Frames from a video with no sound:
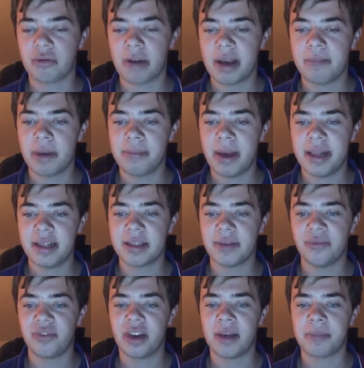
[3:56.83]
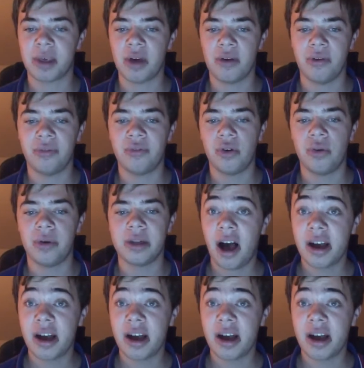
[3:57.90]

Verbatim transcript: great momentum for them going forward.